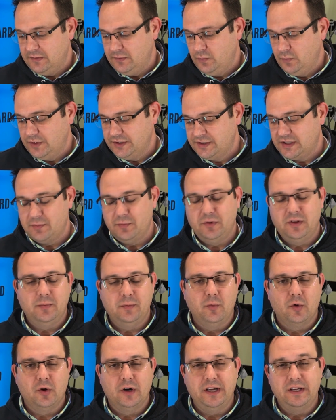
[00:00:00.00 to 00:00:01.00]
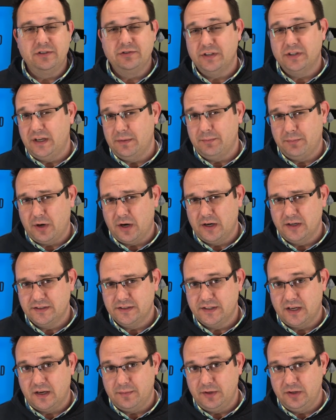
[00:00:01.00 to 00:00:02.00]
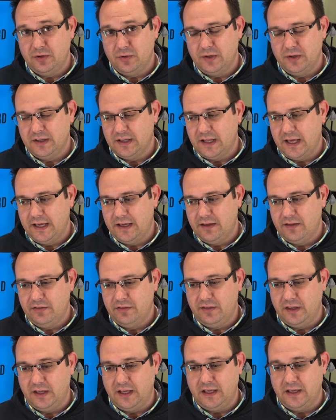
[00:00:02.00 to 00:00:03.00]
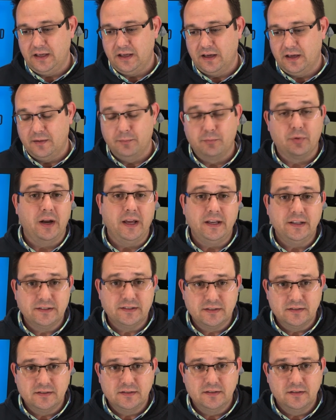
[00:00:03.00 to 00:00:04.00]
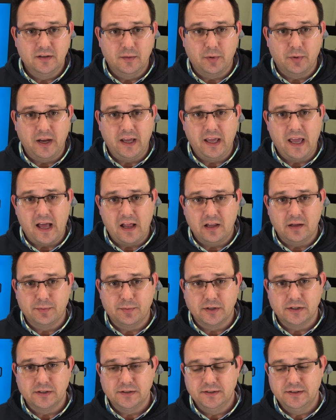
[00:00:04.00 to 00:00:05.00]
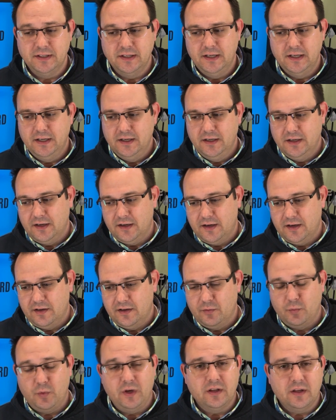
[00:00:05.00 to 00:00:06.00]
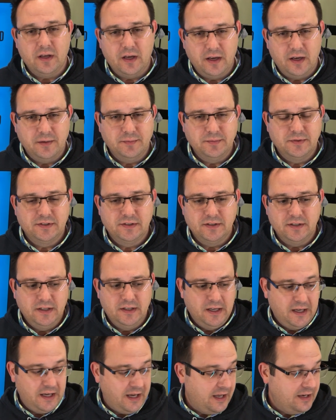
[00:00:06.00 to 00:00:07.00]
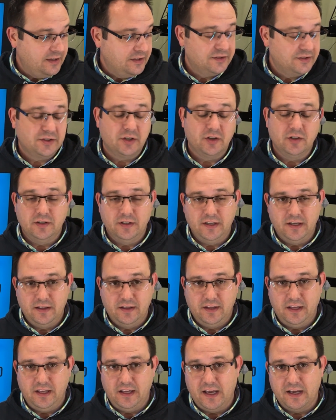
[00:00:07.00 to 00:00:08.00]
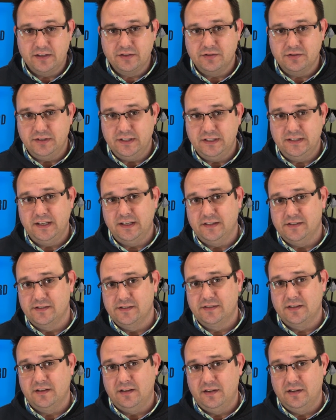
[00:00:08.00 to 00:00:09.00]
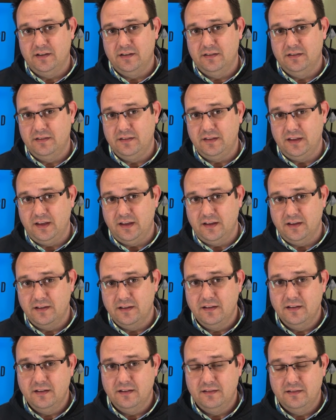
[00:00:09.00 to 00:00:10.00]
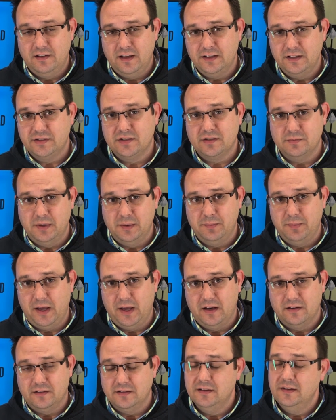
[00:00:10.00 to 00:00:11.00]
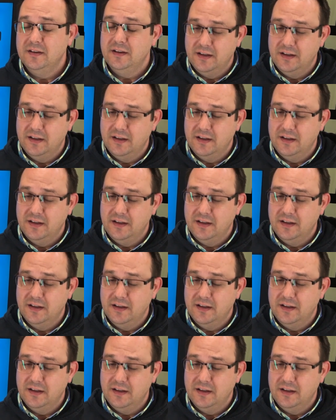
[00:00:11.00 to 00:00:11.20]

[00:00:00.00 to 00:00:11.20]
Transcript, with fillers: with some of the more intricate parts that I'll be doing, like the brakes, the brake calipers, the wheel hubs, and certainly the extra details on the instrument panel,